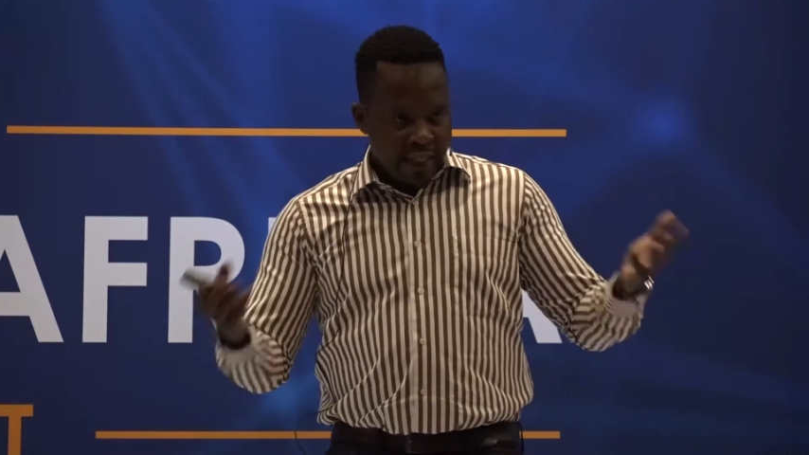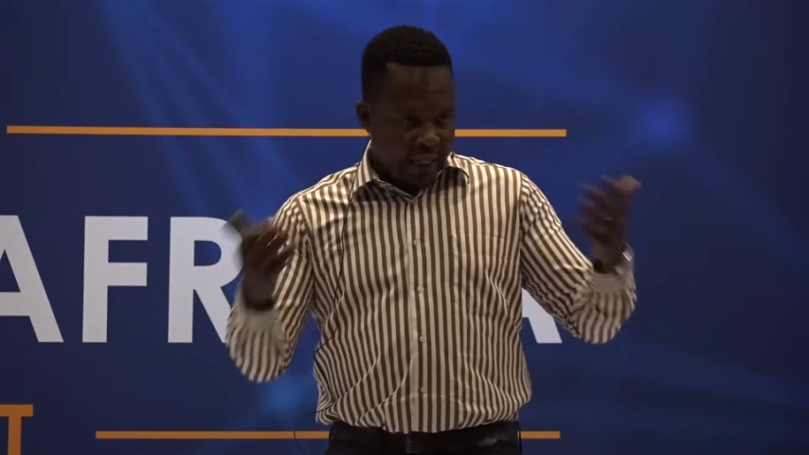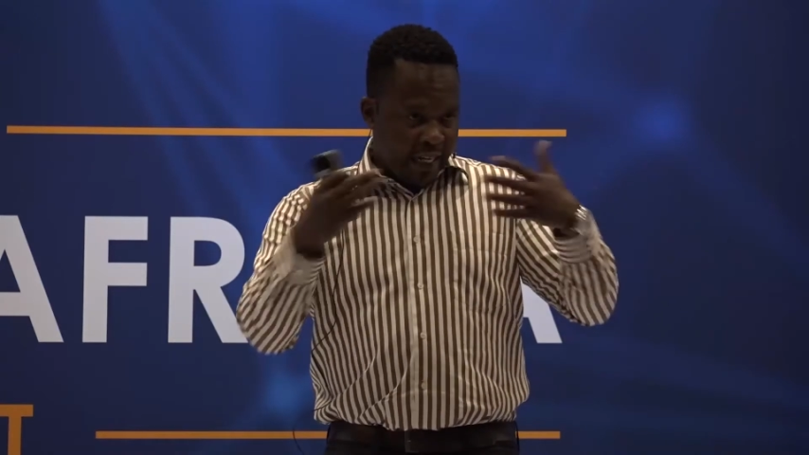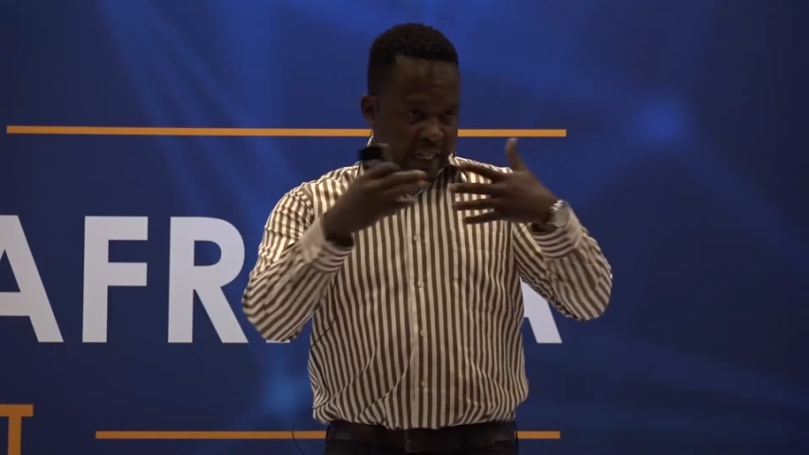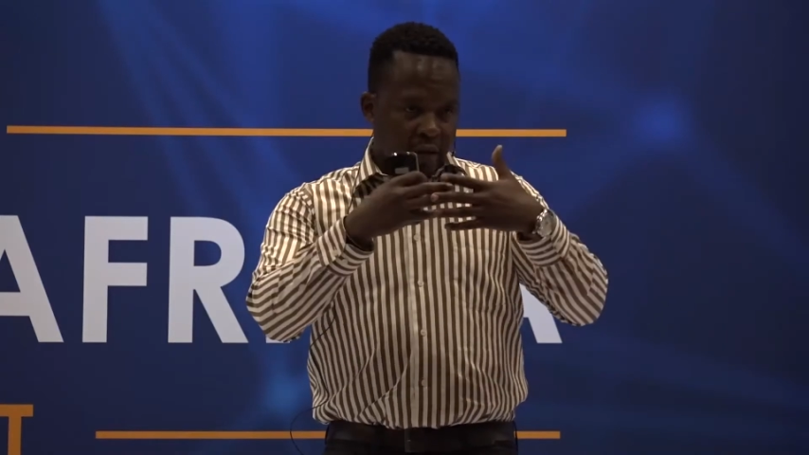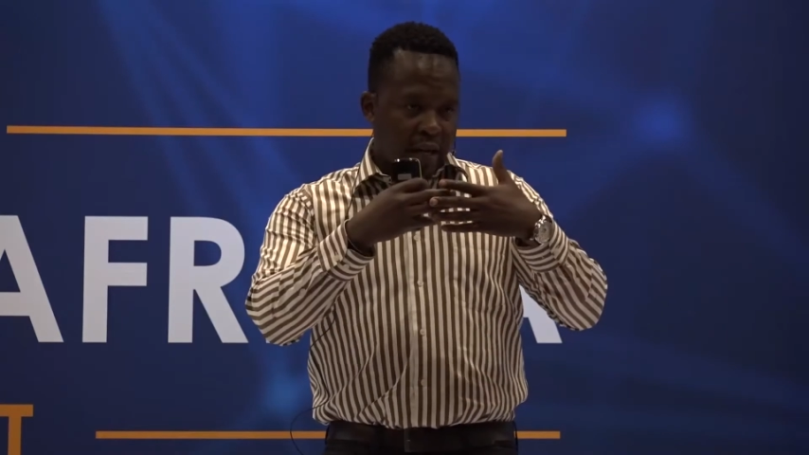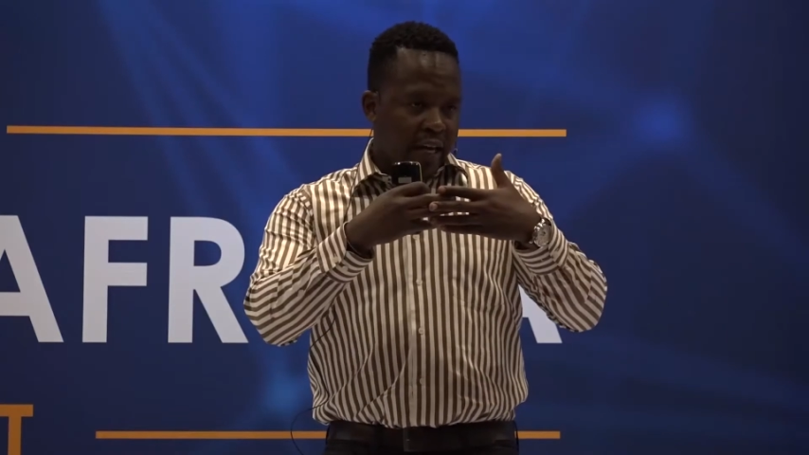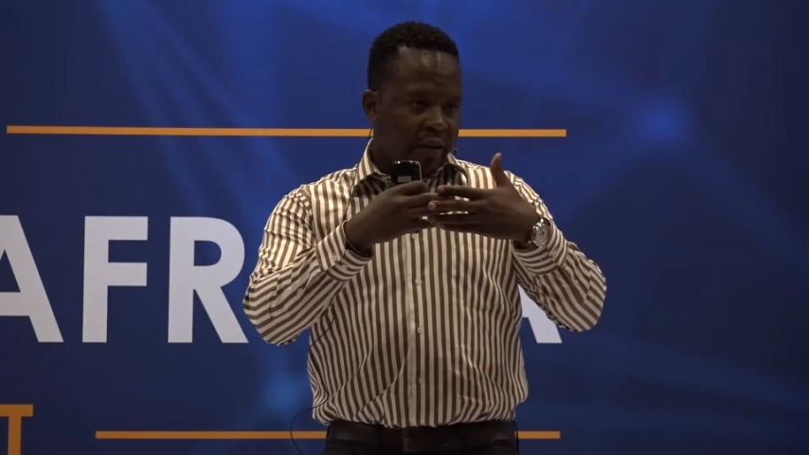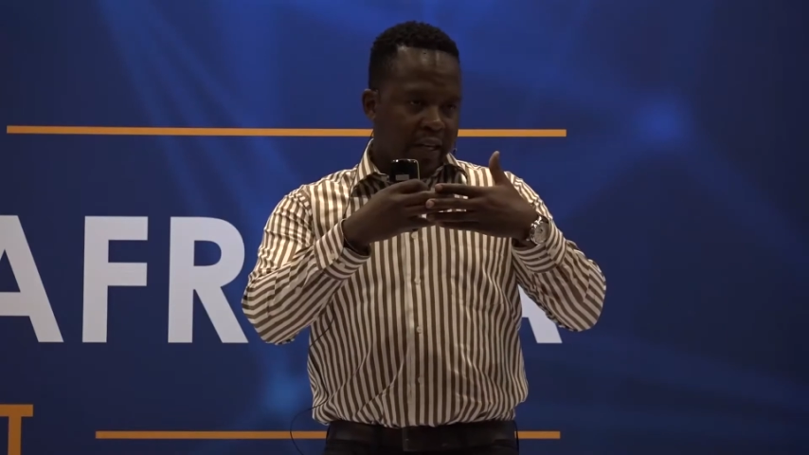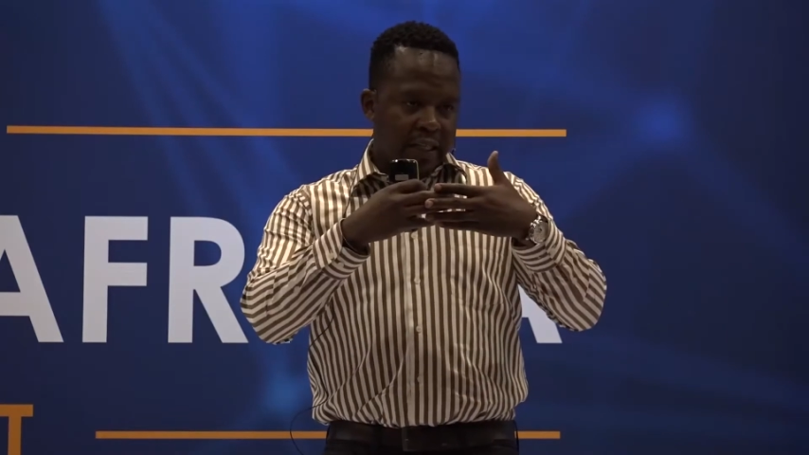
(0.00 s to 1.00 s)
They'd like you to
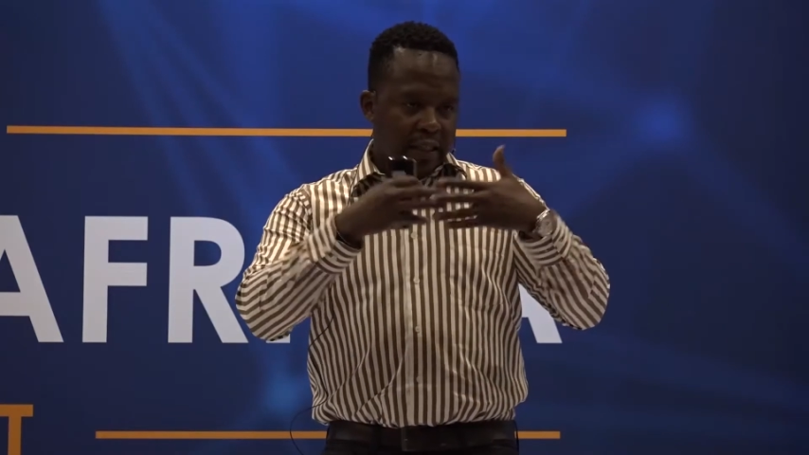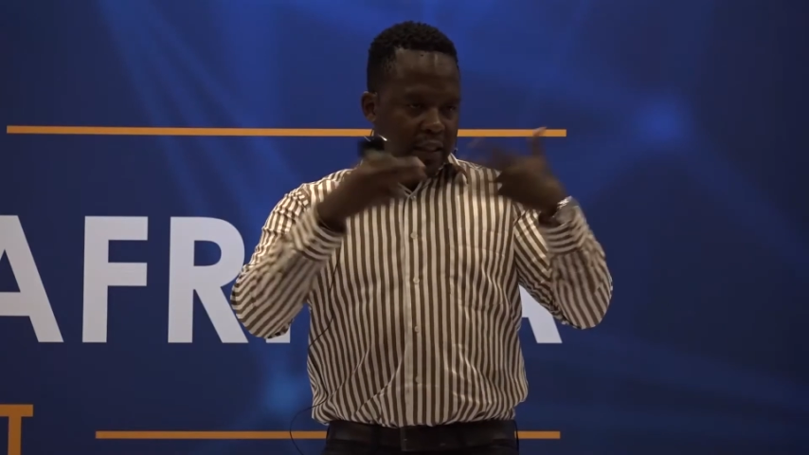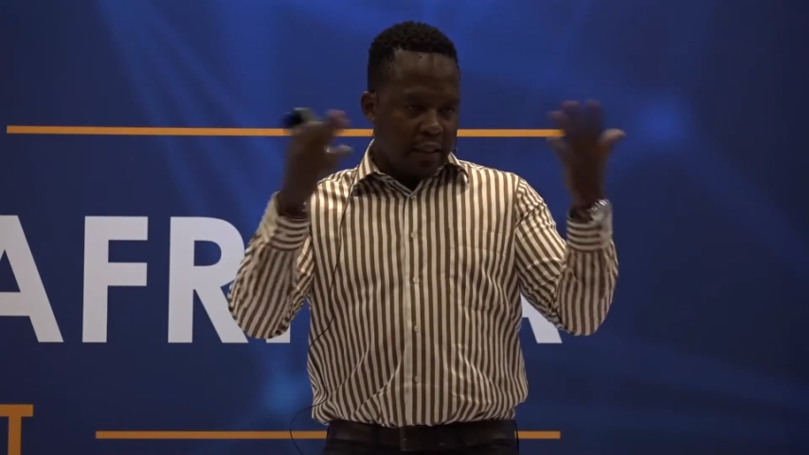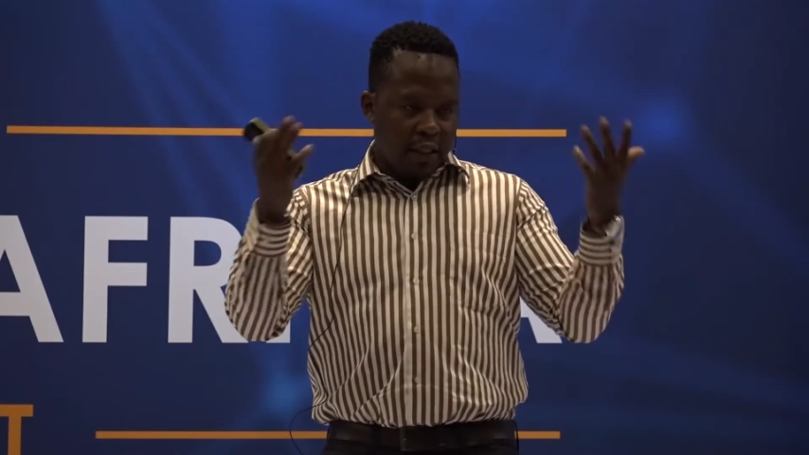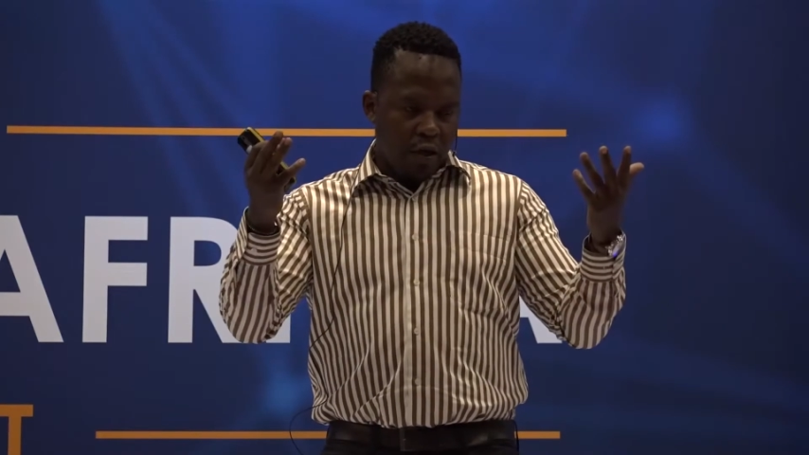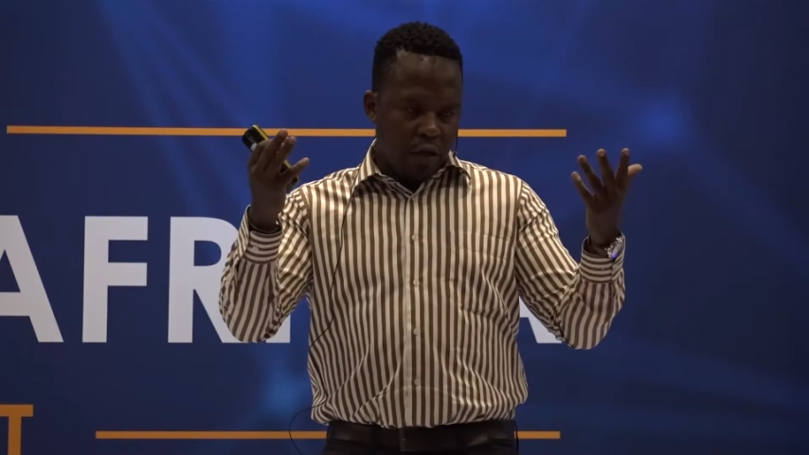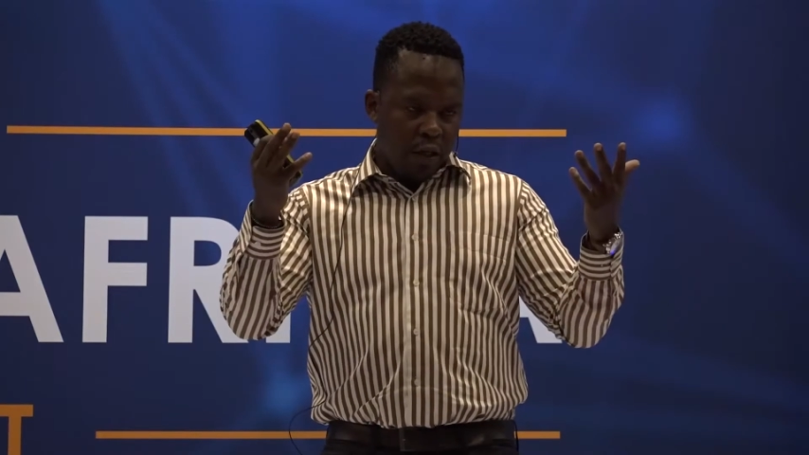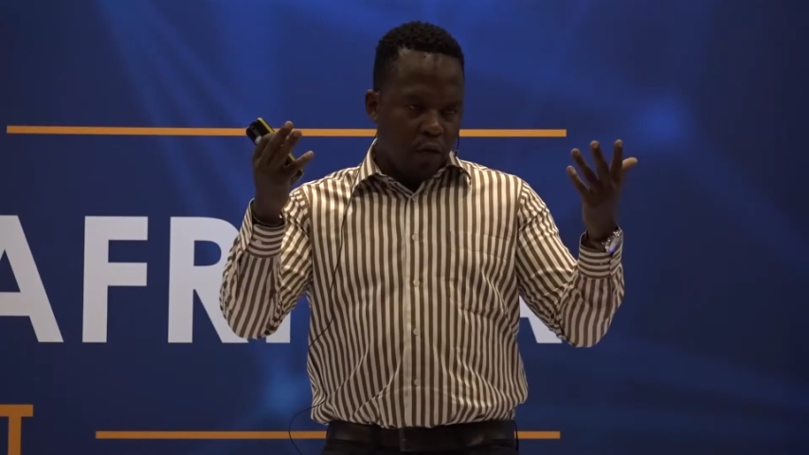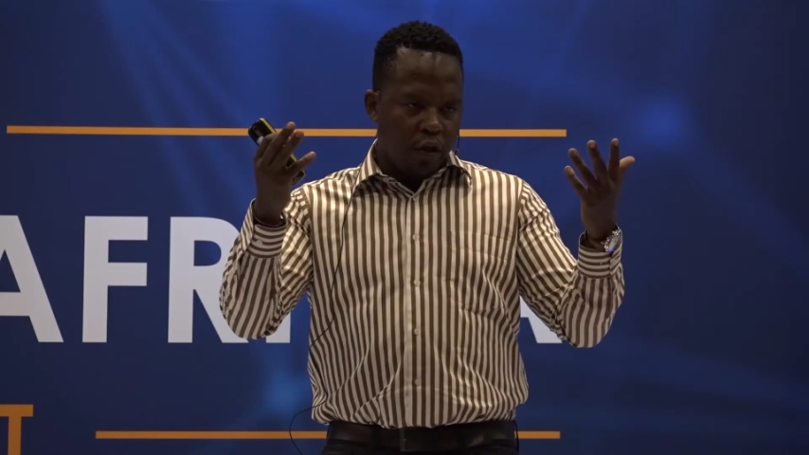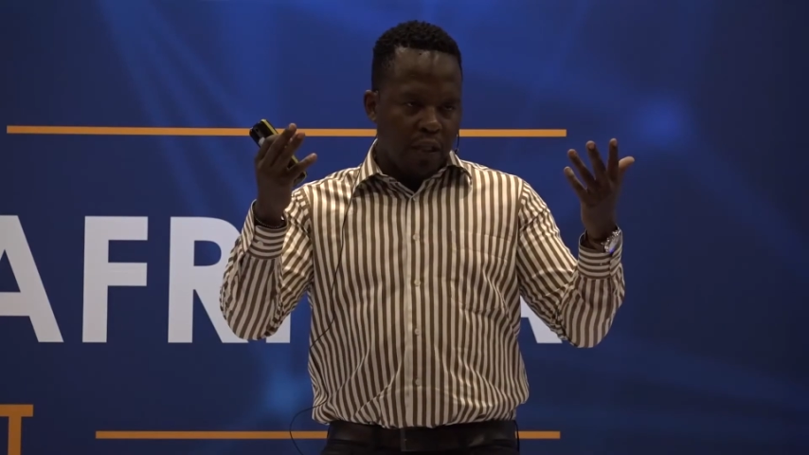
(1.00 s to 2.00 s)
aggregate this and then
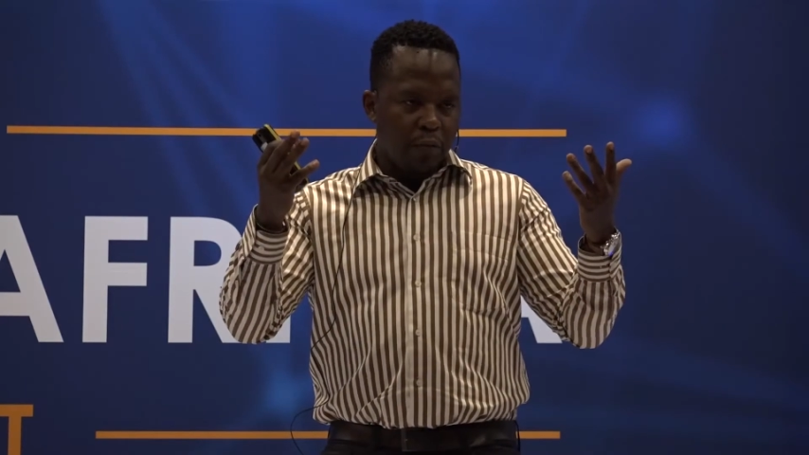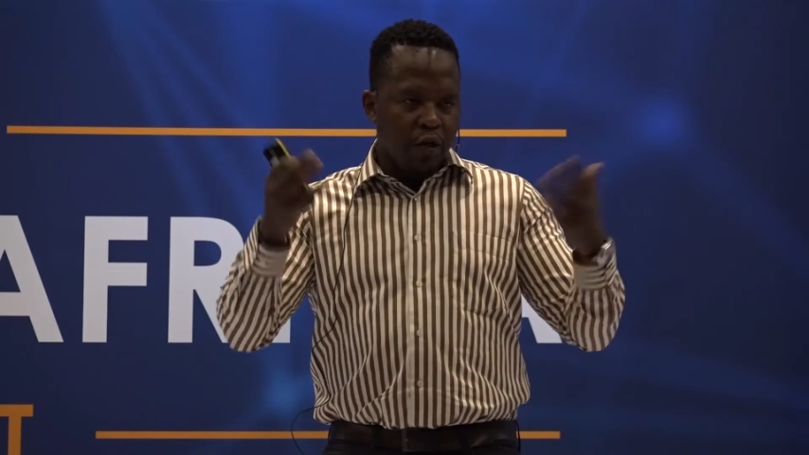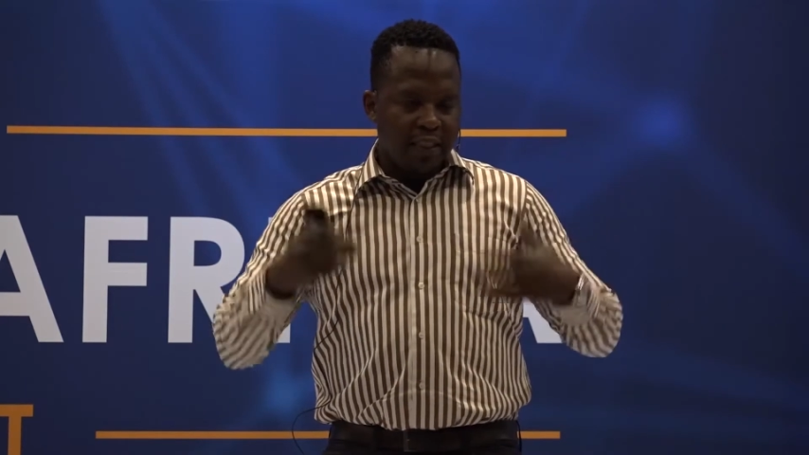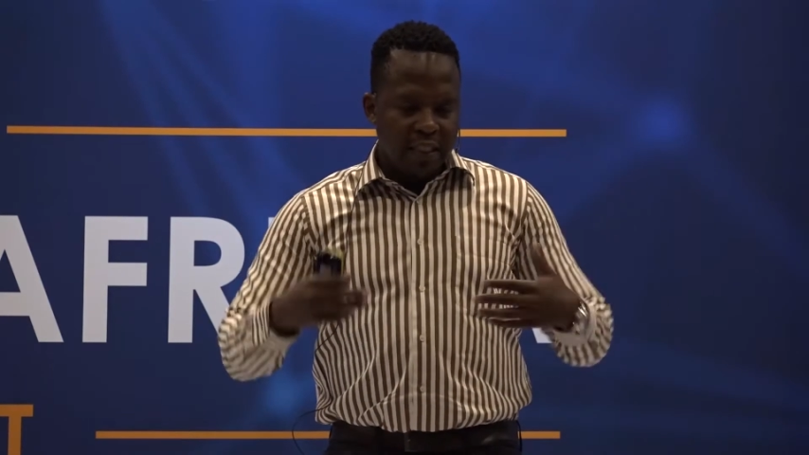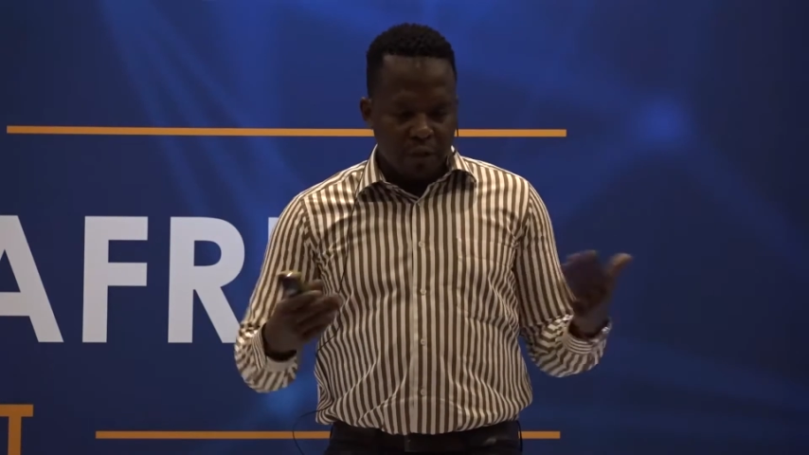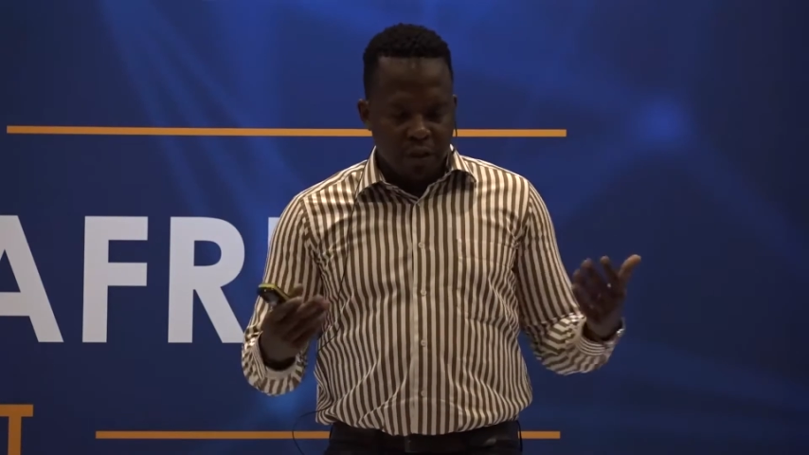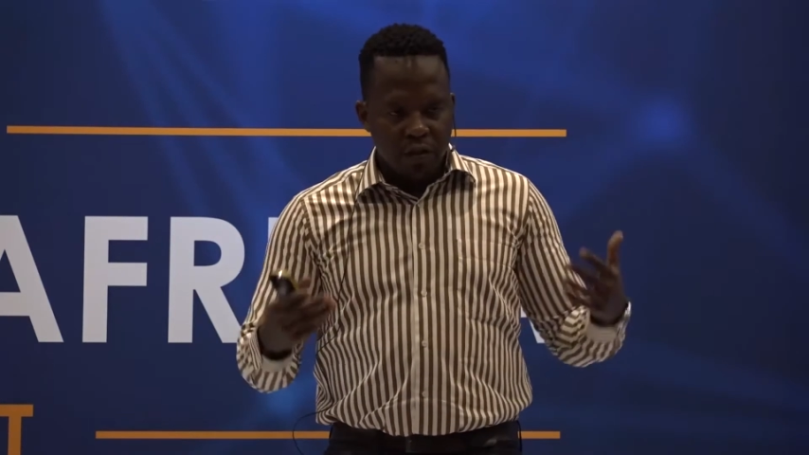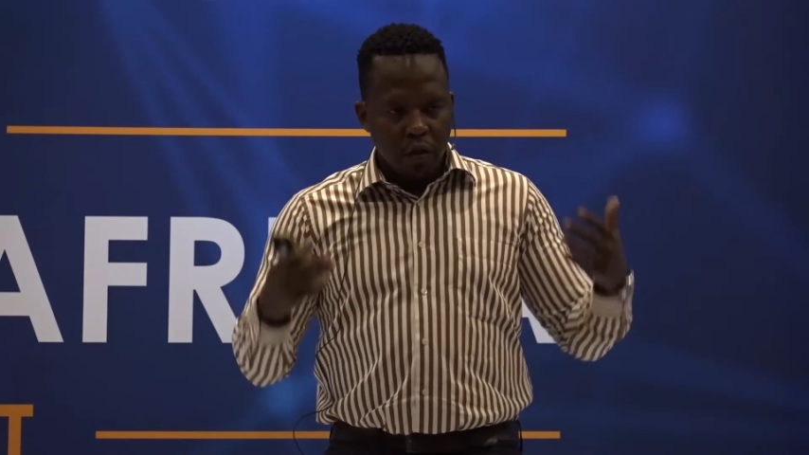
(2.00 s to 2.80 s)
only warn them on exceptions.